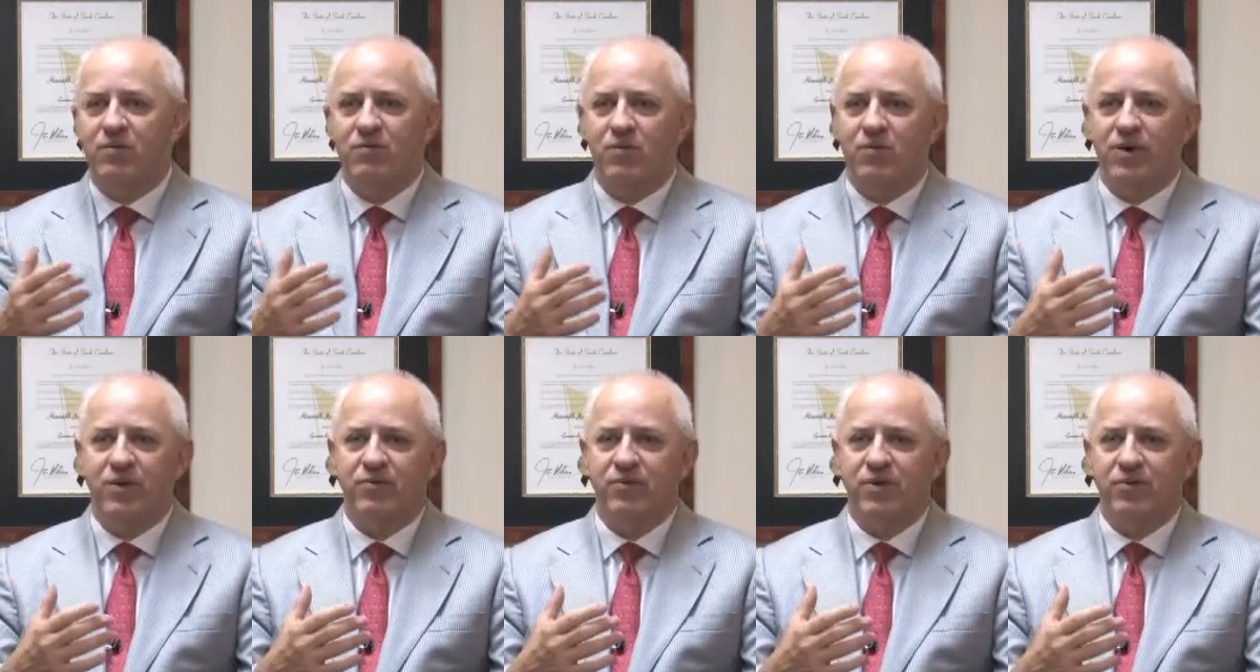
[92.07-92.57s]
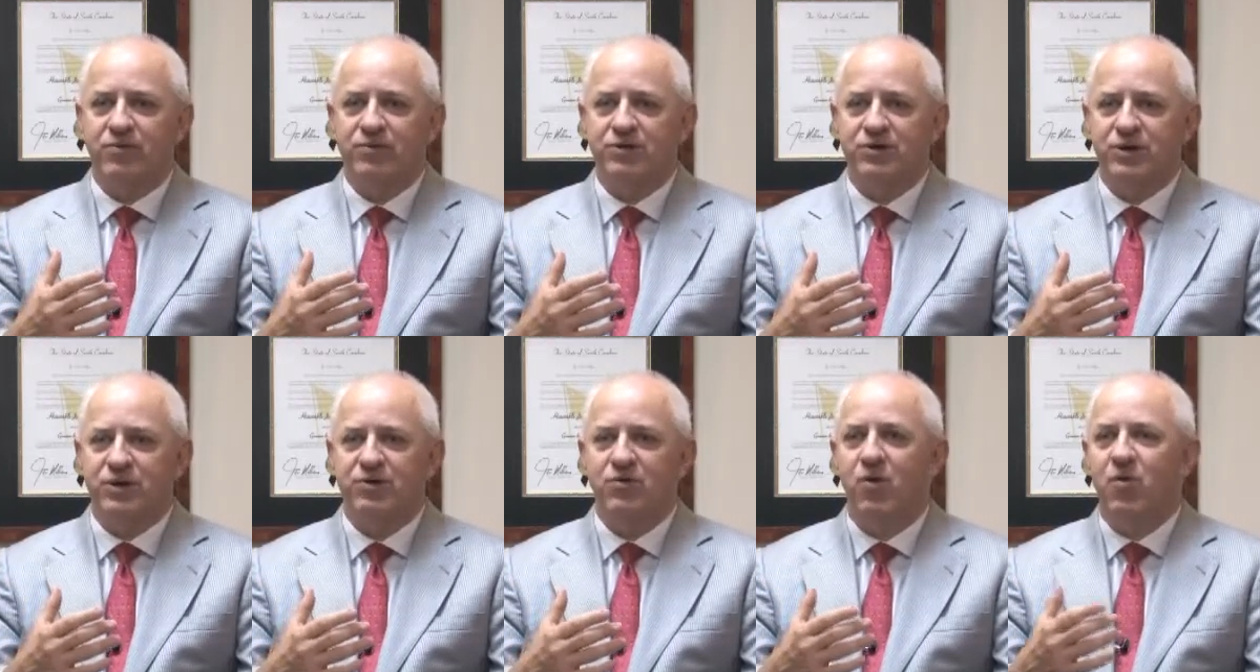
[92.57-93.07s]
whether it was
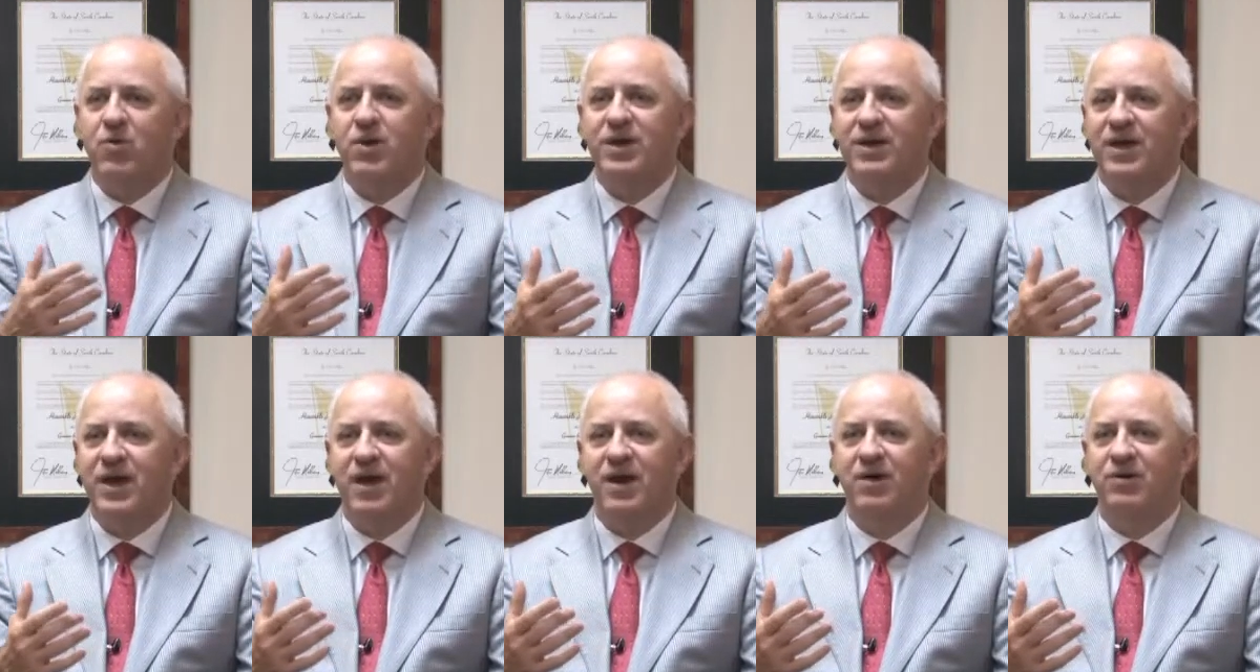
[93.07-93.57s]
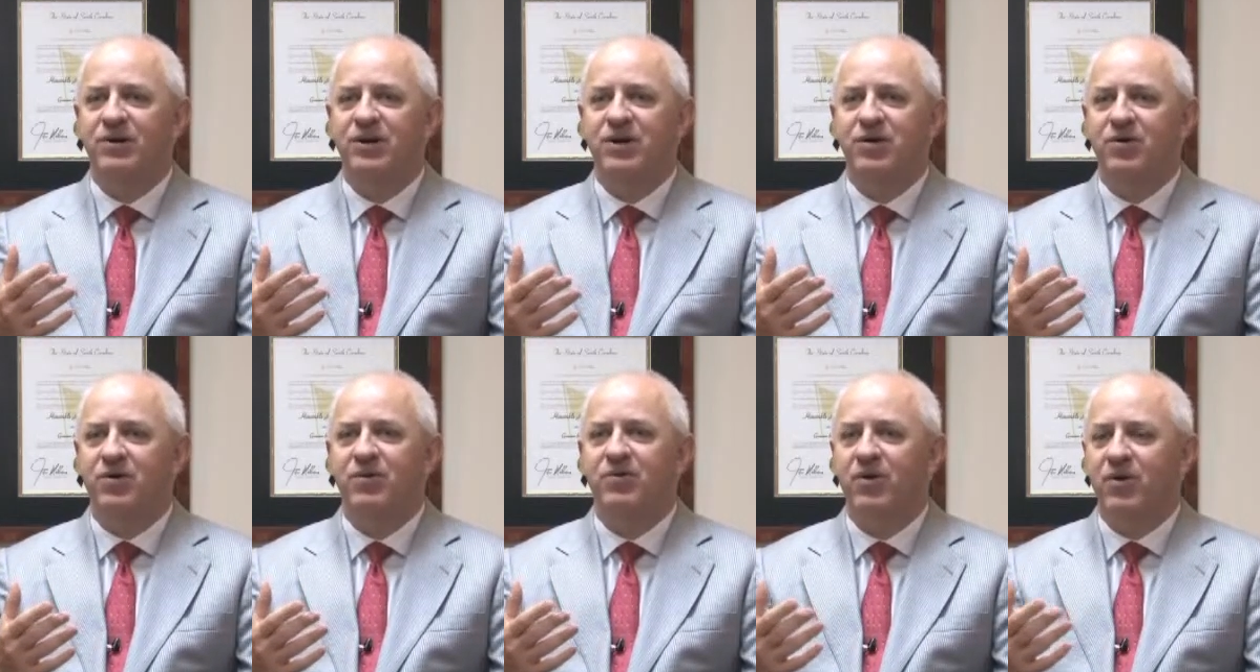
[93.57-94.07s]
in Horry County
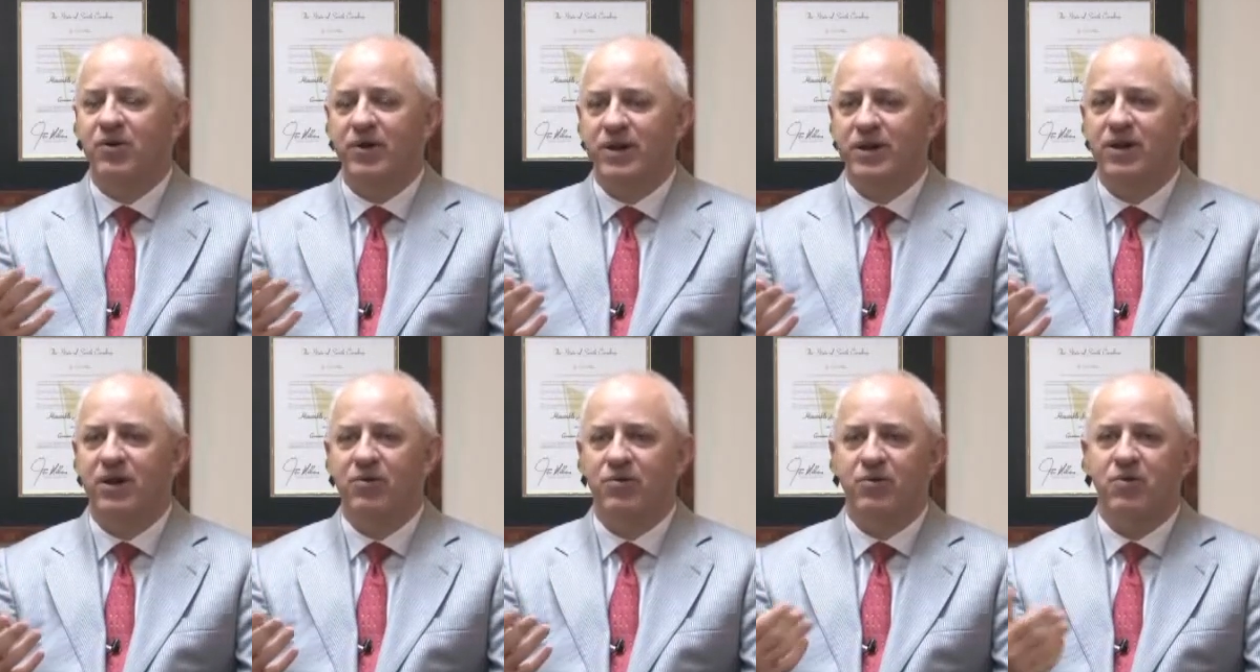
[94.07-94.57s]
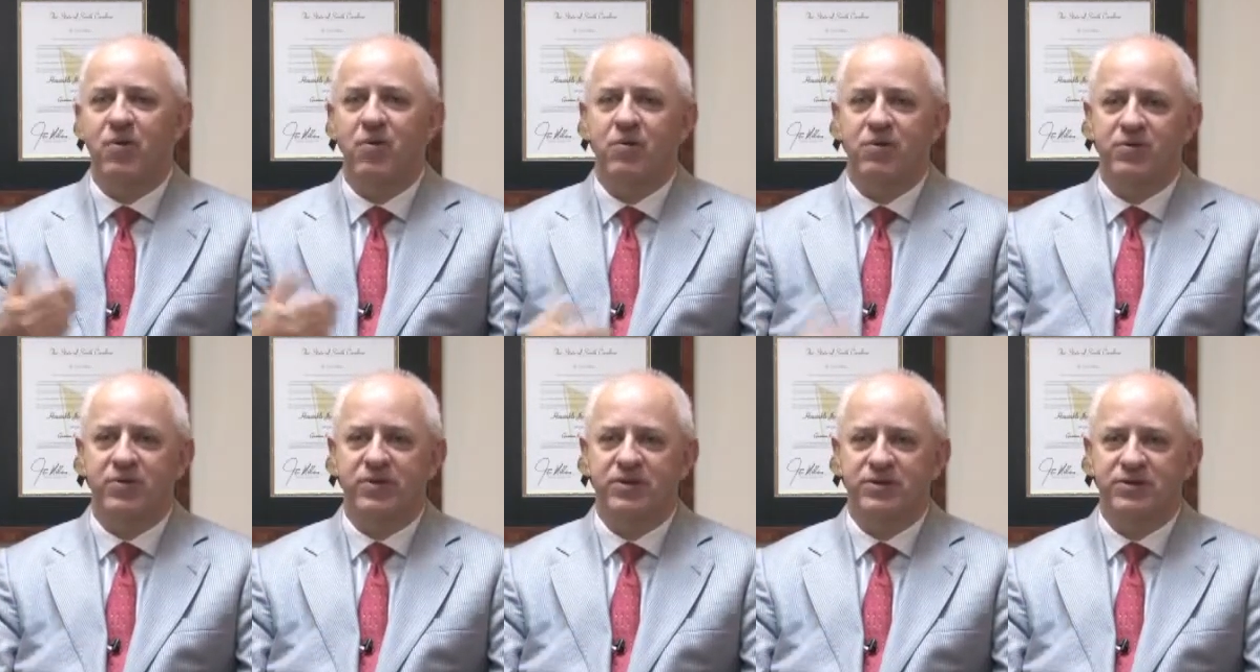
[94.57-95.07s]
or any other
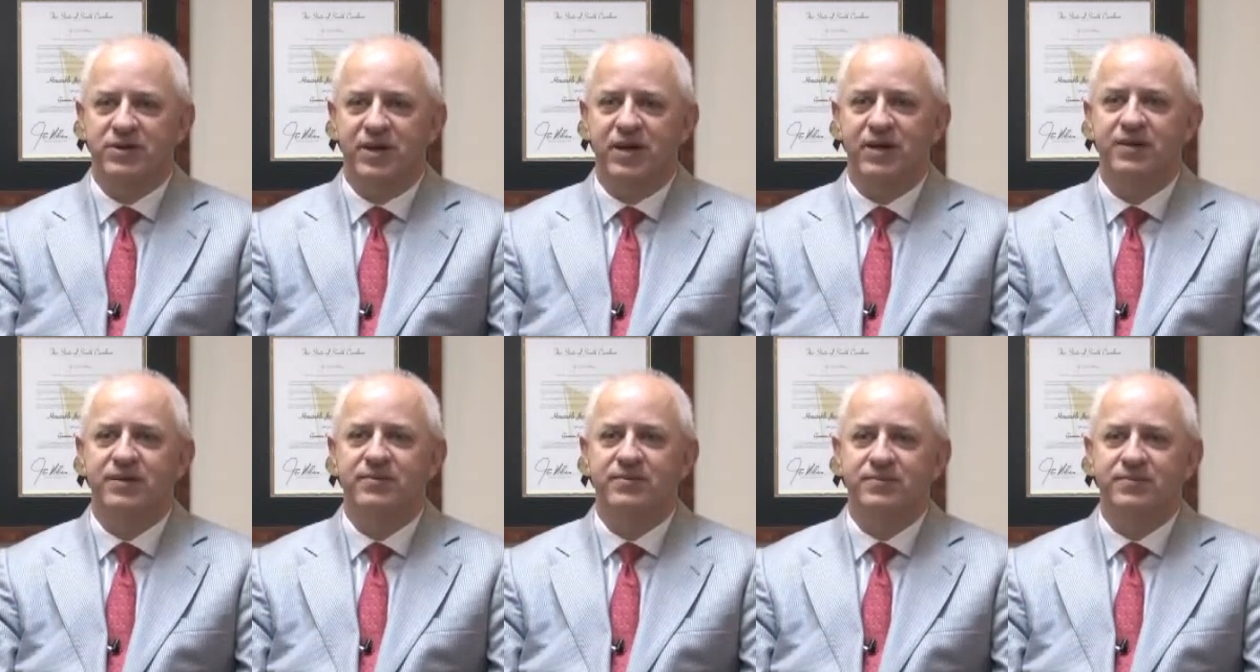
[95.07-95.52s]
corner of the state.